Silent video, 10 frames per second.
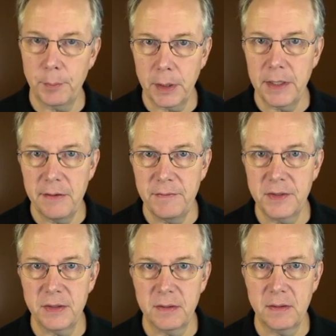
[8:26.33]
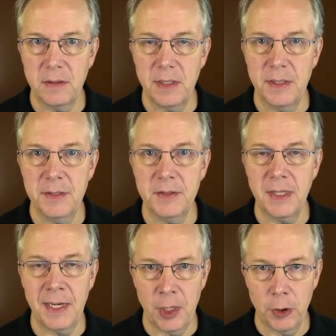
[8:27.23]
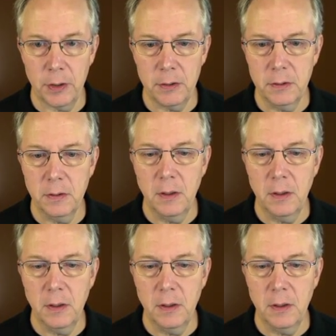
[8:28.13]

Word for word: believes is an error,